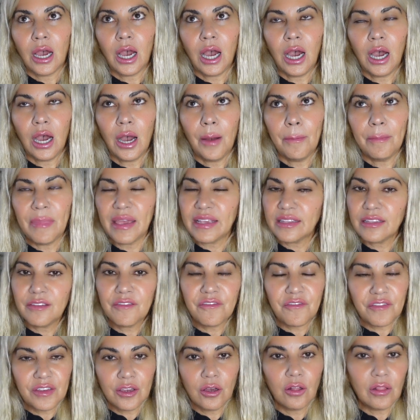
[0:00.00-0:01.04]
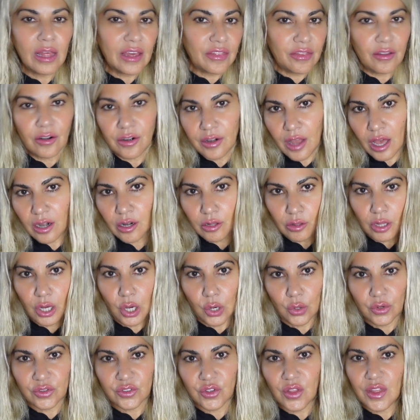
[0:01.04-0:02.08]
um, make them feel like they're not
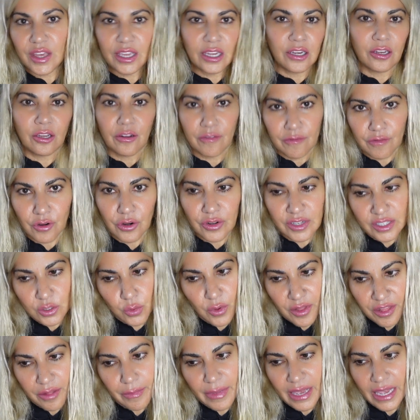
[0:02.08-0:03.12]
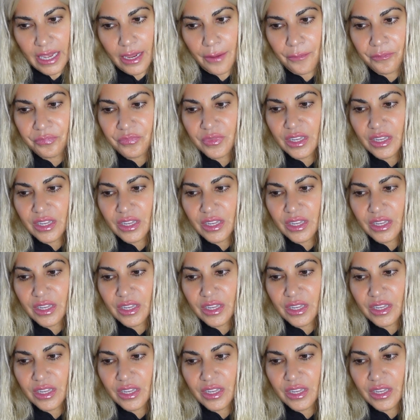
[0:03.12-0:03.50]
alone so they can converse with me.